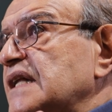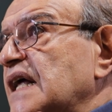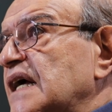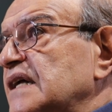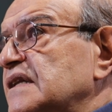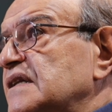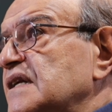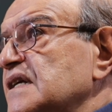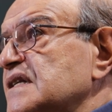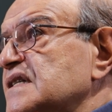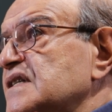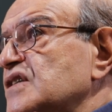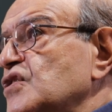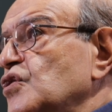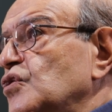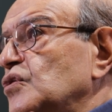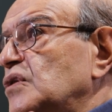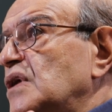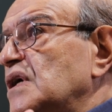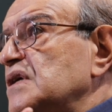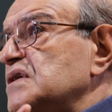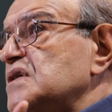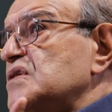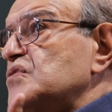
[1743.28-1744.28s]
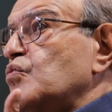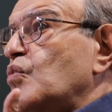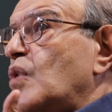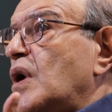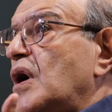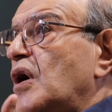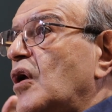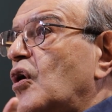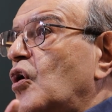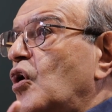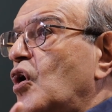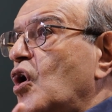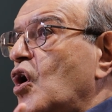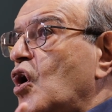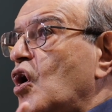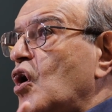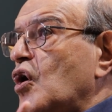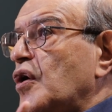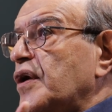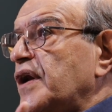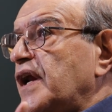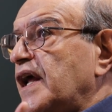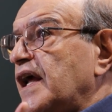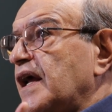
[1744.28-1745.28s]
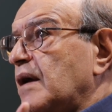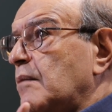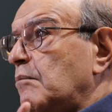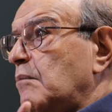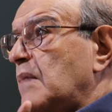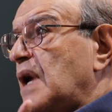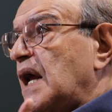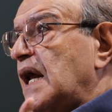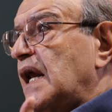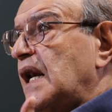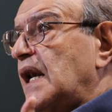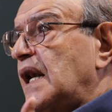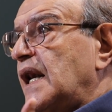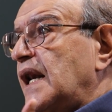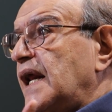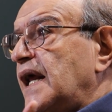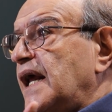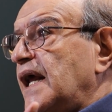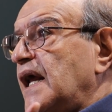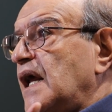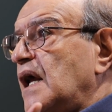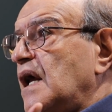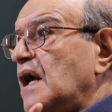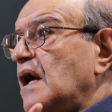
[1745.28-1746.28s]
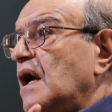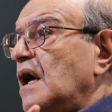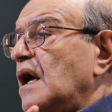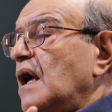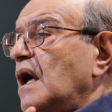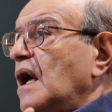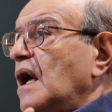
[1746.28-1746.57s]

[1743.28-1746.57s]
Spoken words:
that the students were learning mainly